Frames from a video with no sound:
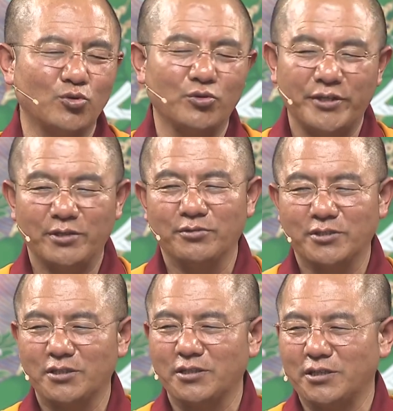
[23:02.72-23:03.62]
"Well,
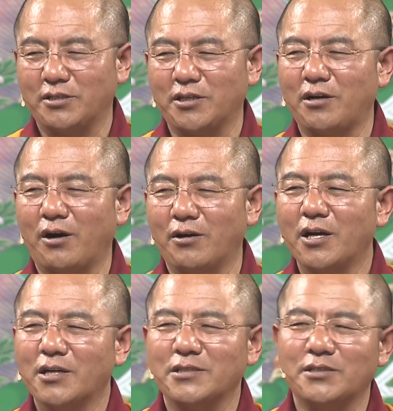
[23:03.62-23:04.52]
now that you
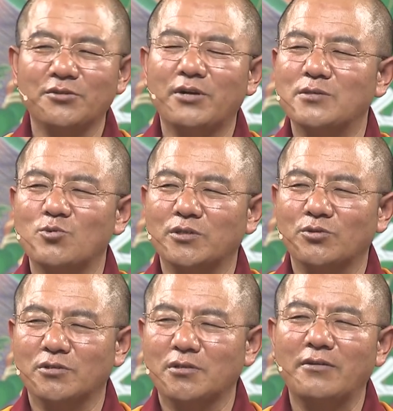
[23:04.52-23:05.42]
wouldn't forsake the
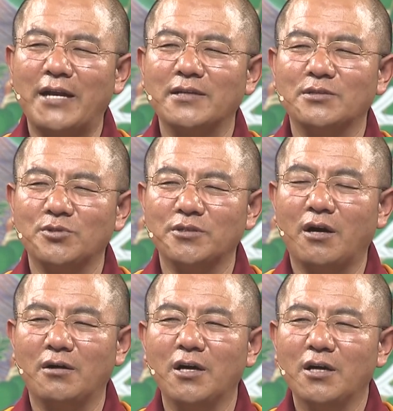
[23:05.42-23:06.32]
3 jewels,
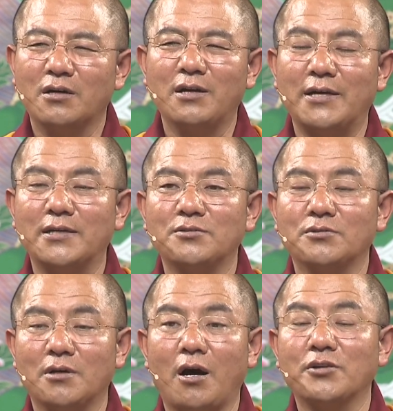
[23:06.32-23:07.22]
no food for
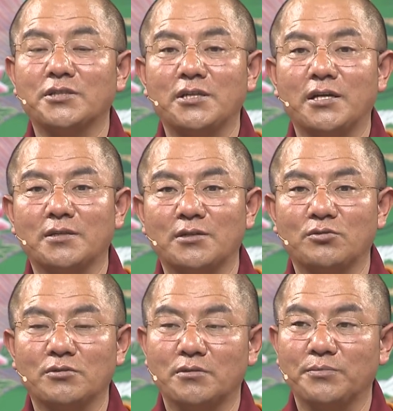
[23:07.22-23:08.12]
you here.
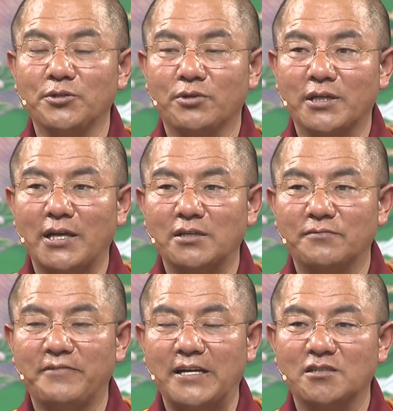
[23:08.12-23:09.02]
If you want to
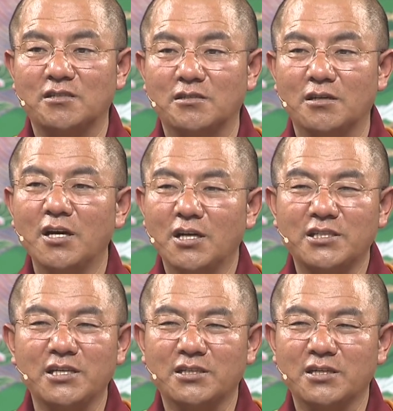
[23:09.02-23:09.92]
eat,
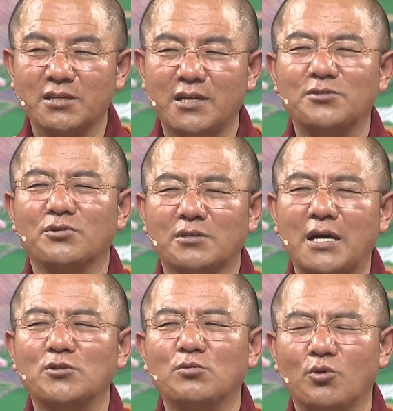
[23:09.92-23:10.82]
ask the 3 jewels
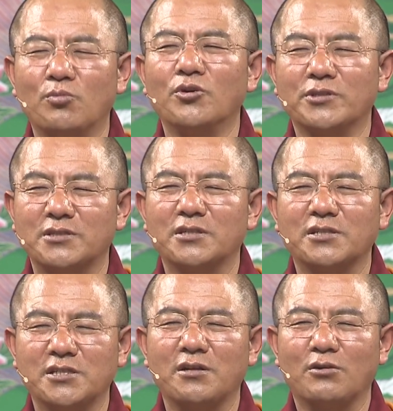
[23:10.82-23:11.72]
for food.
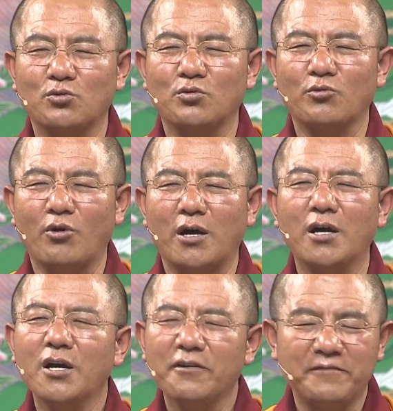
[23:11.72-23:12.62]
Let's see
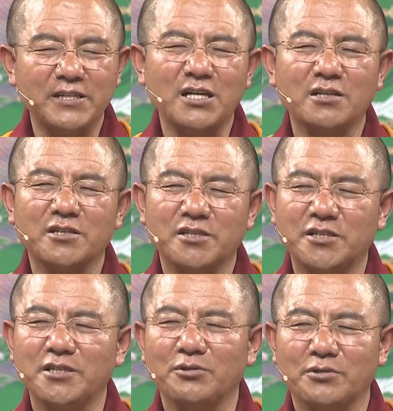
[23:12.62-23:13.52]
if your protector
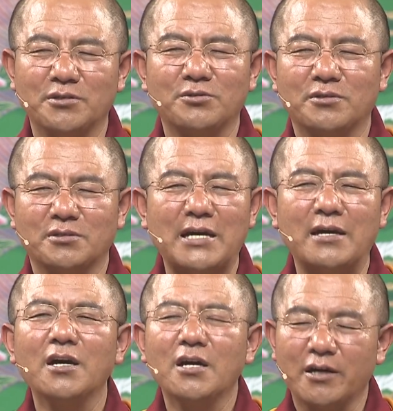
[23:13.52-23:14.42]
can bring you any
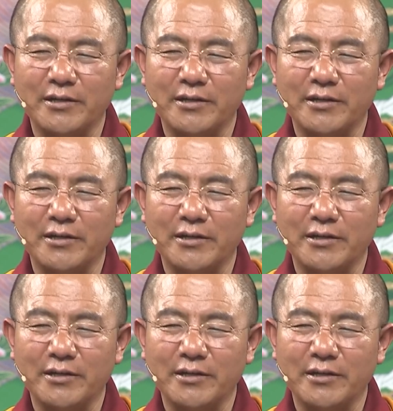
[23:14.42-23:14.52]
food."